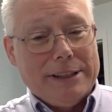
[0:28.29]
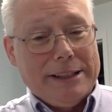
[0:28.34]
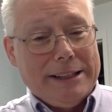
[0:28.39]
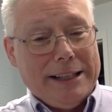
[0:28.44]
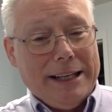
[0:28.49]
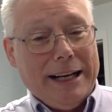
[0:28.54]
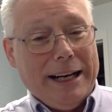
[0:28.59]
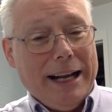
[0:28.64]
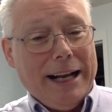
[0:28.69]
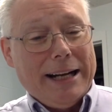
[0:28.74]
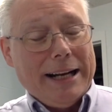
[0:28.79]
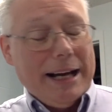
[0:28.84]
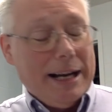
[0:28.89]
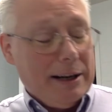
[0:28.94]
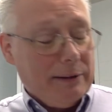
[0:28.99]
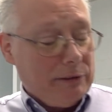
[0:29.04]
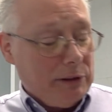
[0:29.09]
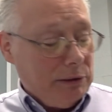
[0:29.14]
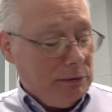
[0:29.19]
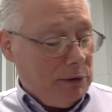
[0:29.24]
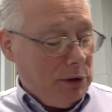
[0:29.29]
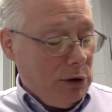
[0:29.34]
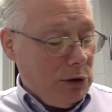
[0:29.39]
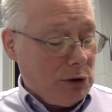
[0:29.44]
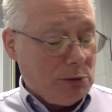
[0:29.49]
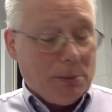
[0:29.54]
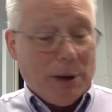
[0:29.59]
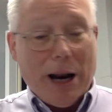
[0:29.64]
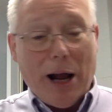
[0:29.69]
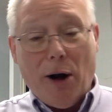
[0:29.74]
Can get kind of
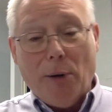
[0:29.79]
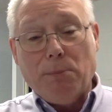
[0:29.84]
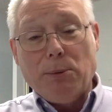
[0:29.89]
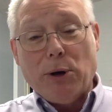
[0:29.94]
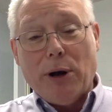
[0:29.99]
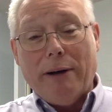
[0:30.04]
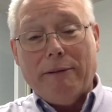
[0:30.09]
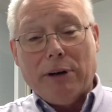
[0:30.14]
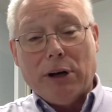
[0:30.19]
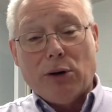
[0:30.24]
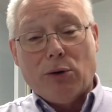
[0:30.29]
confusing. But I hope you're having a